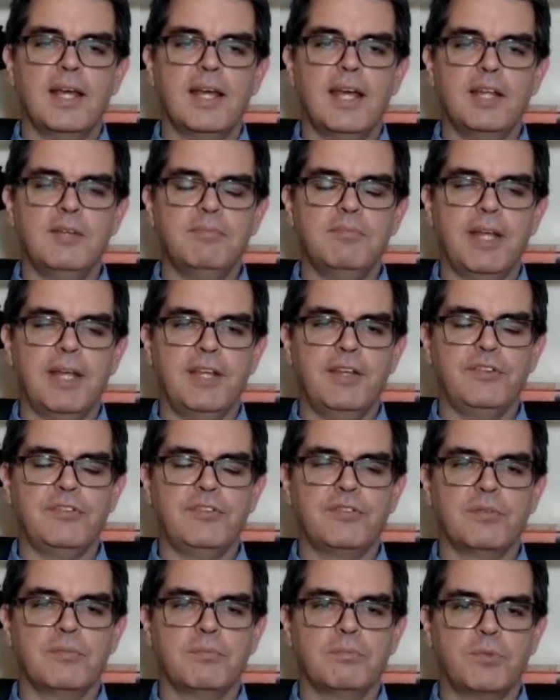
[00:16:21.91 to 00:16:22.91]
and
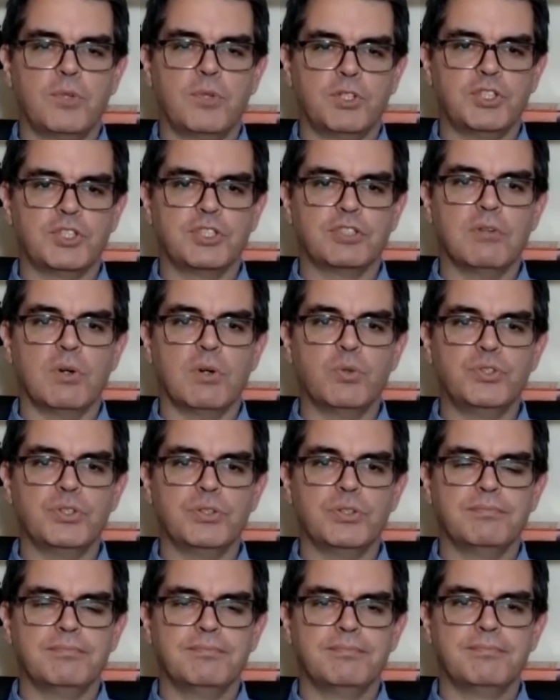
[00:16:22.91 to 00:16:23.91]
manage project
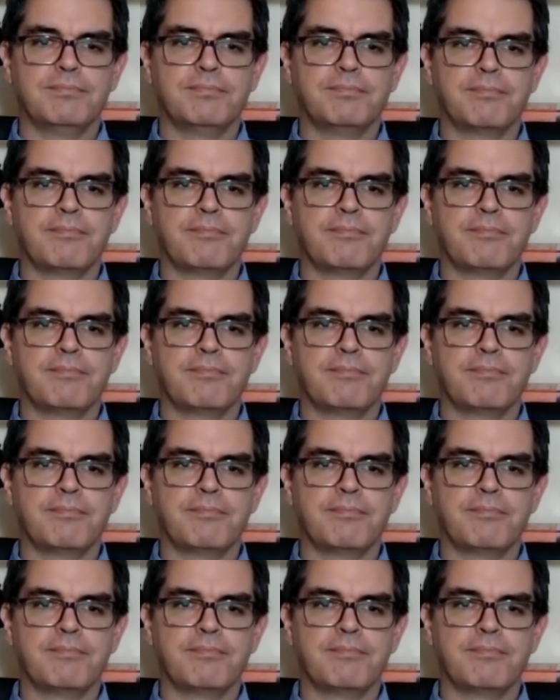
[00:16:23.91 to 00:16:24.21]
closure.